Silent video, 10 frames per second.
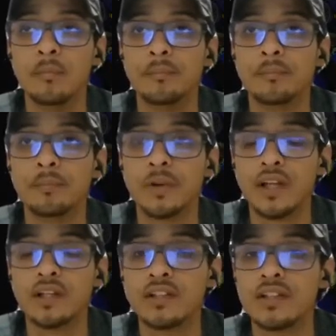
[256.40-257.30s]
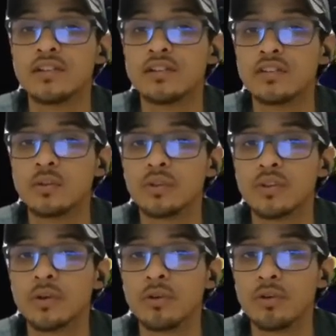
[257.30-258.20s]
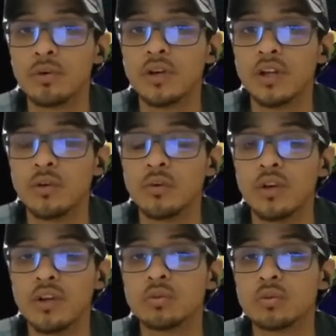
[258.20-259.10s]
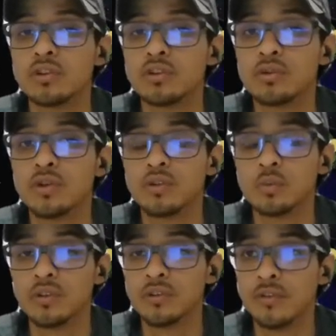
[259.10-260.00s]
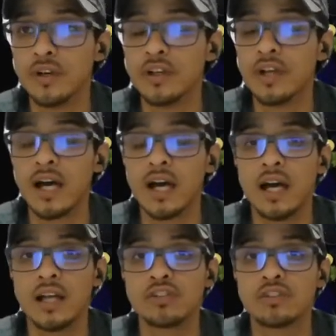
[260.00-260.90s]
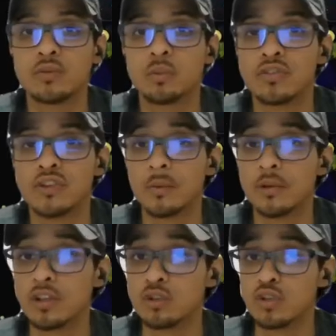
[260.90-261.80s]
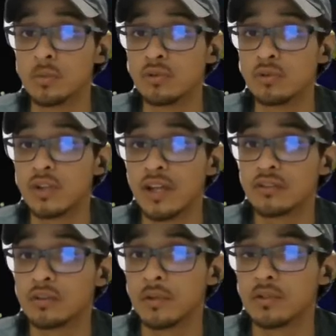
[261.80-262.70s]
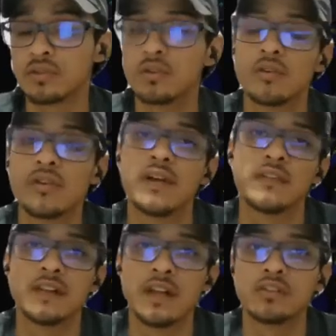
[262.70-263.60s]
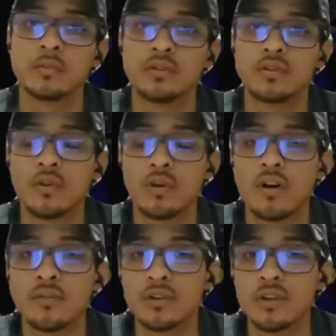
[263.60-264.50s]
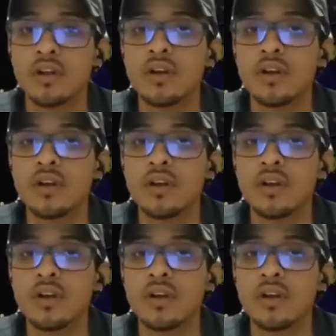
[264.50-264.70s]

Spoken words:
but I did get to see what they were doing, and it is really cool. It's really fun. I just wasn't able to contribute last semester, or at the last semester they were offering it.